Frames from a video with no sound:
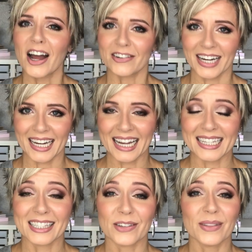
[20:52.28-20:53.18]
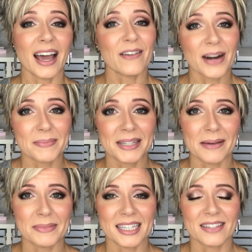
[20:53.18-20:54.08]
All right, guys, so that wraps
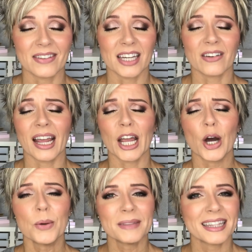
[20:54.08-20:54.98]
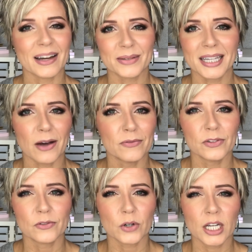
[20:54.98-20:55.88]
up this video. I hope that that was
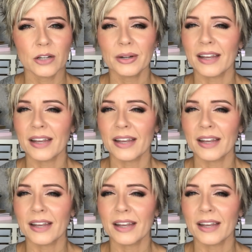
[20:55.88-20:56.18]
helpful for you.